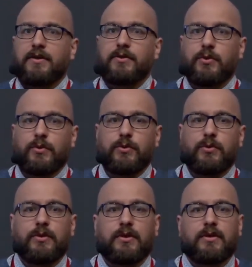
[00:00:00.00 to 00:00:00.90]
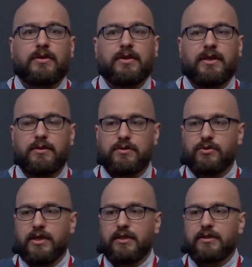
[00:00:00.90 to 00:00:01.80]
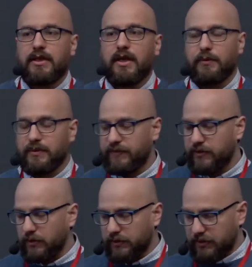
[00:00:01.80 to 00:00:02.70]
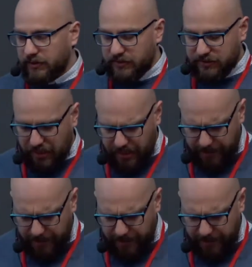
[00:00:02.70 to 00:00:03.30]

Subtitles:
To illustrate how difficult it is,